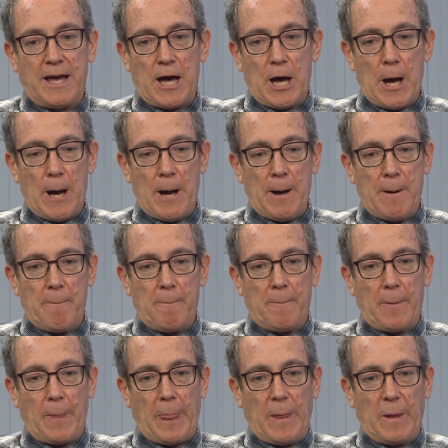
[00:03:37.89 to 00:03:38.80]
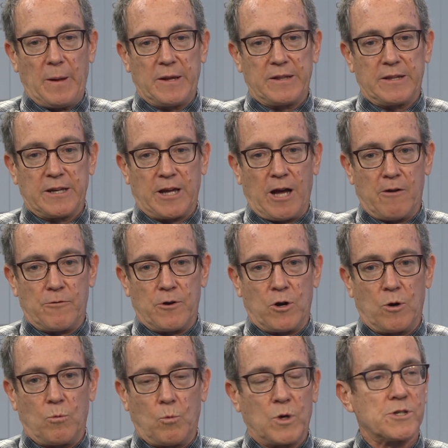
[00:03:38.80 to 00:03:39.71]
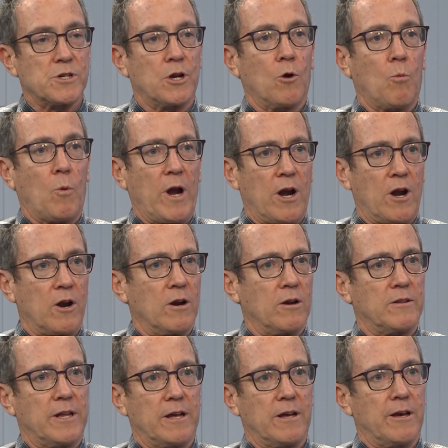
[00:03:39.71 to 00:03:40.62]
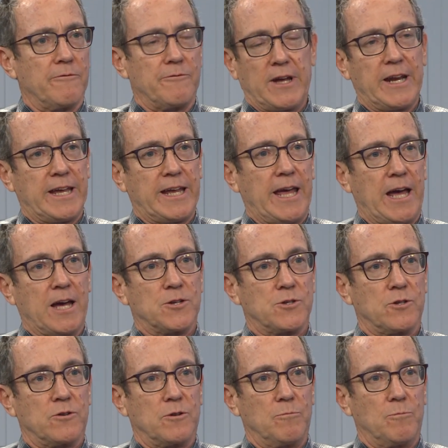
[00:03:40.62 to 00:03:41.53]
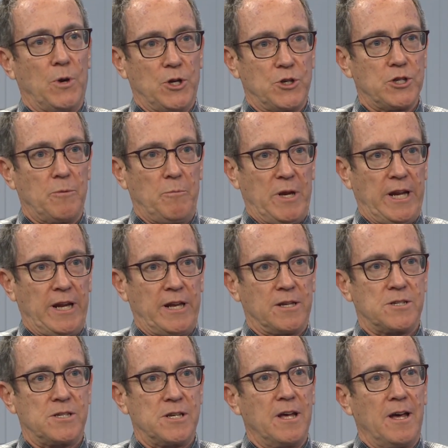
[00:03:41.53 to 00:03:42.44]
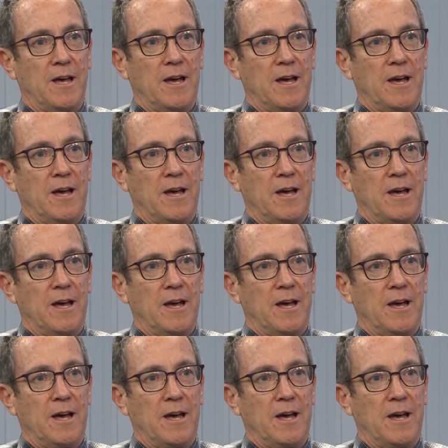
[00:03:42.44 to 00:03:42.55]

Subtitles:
the governor wasn't aware of any canceled budget meetings,